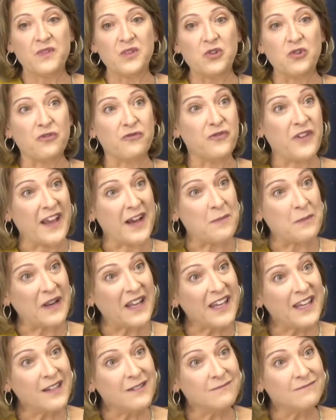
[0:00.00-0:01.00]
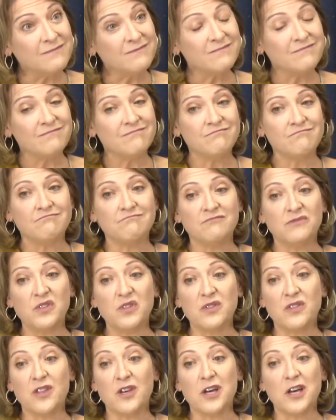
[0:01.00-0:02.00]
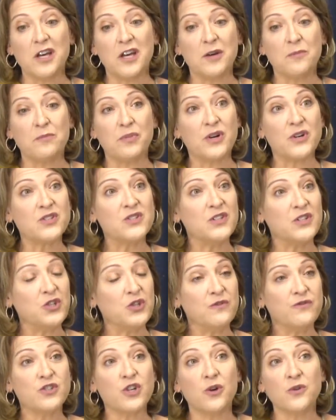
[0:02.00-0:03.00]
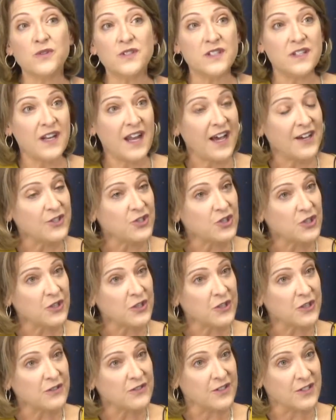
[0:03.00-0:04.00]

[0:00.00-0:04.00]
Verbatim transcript: your family, the person you've chosen as your